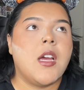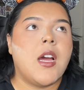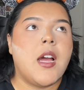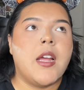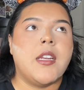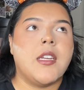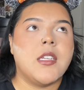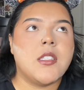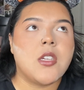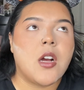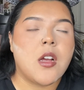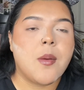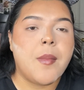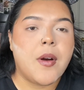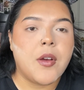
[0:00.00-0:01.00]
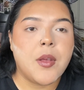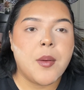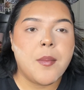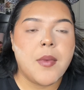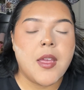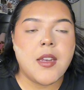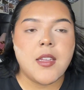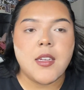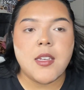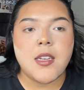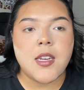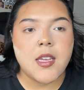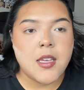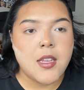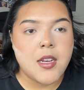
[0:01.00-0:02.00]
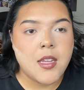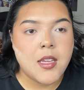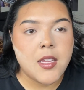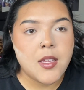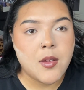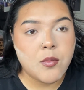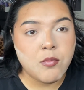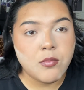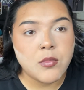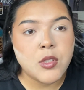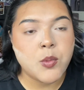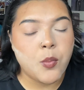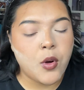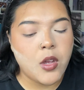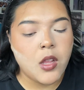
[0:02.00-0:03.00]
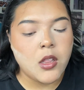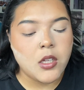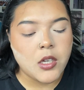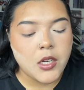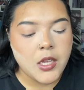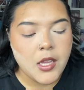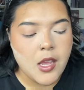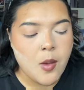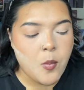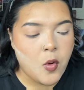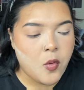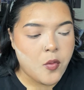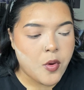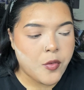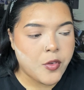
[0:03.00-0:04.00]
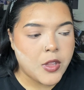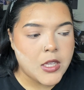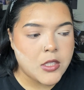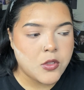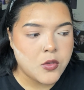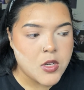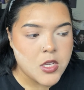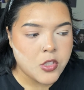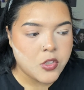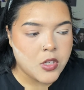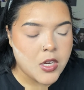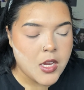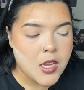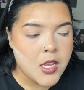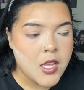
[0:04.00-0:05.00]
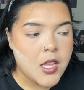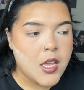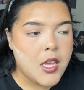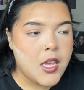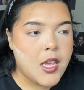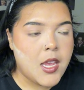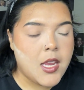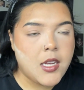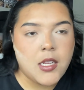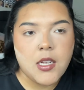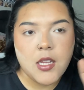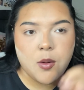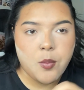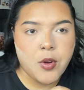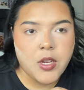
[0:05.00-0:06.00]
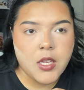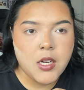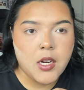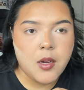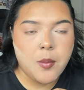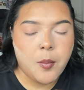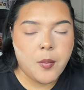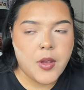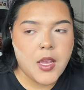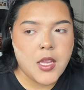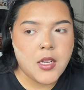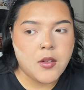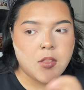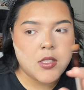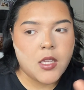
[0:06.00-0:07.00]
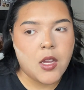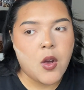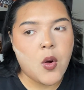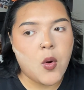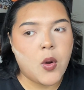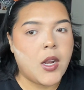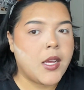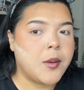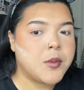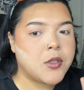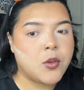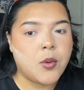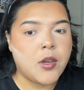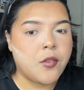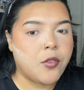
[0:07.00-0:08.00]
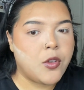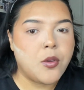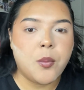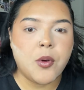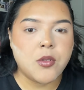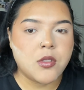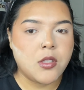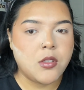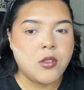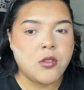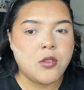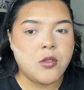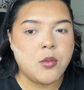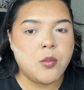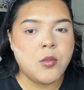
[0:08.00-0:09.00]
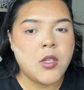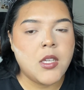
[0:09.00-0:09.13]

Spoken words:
I did talk about him, and he did, spoiler alert, he came over for like 2 days straight, and he did bring it up. And he was like, oh, like, I'm still waiting for you to post on YouTube.